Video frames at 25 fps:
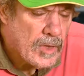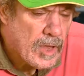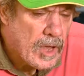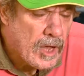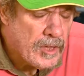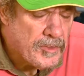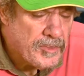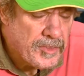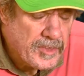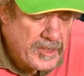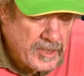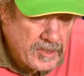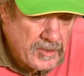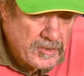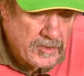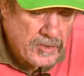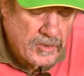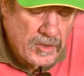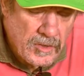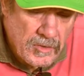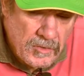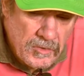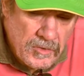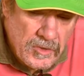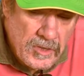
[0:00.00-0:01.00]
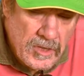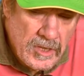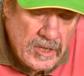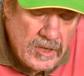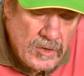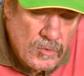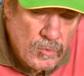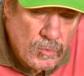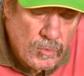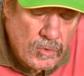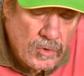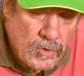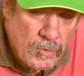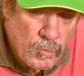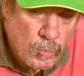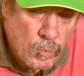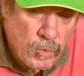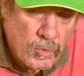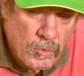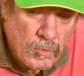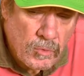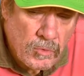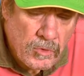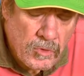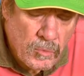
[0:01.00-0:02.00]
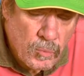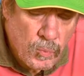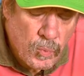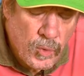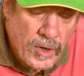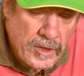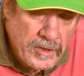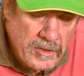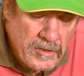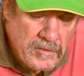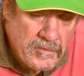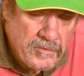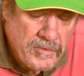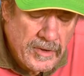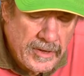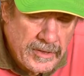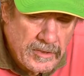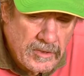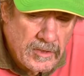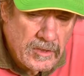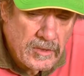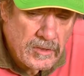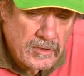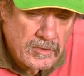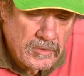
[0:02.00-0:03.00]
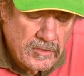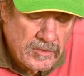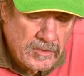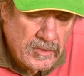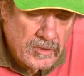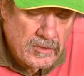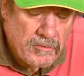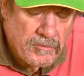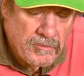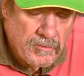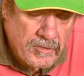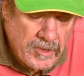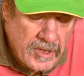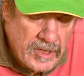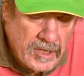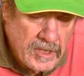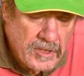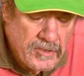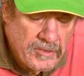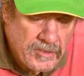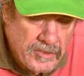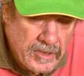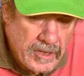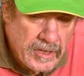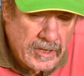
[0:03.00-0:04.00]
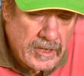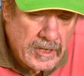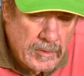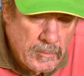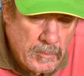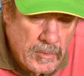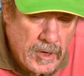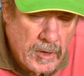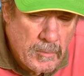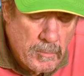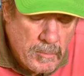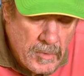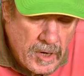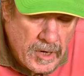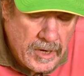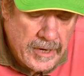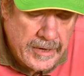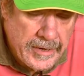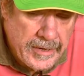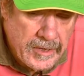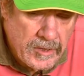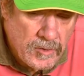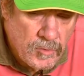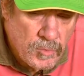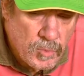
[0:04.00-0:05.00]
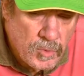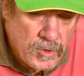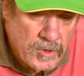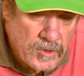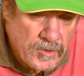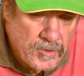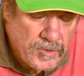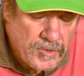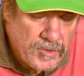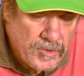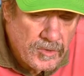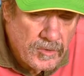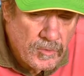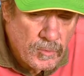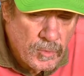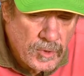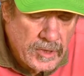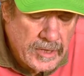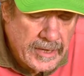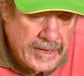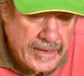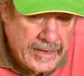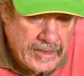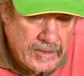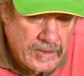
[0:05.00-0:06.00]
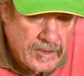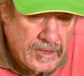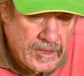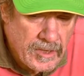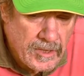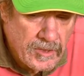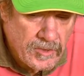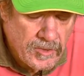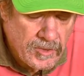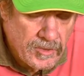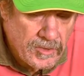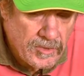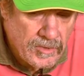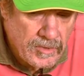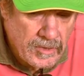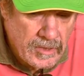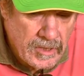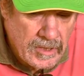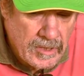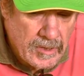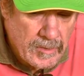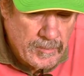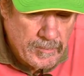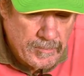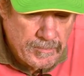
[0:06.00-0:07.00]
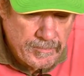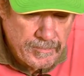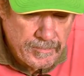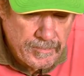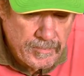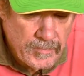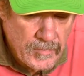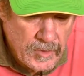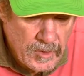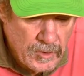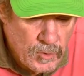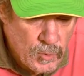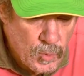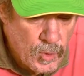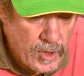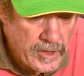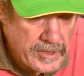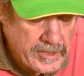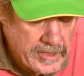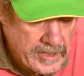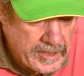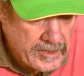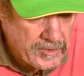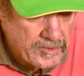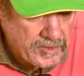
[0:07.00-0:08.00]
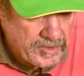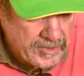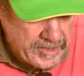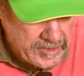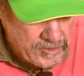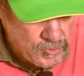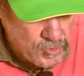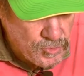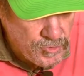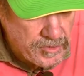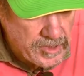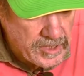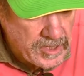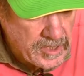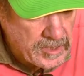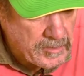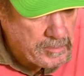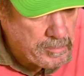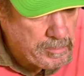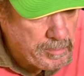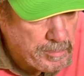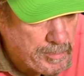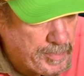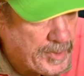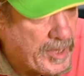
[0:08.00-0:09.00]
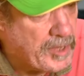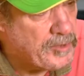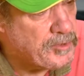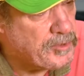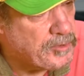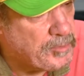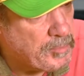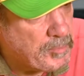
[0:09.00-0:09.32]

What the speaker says: I think that the one event that really stuck in my mind was we had this quite eccentric bus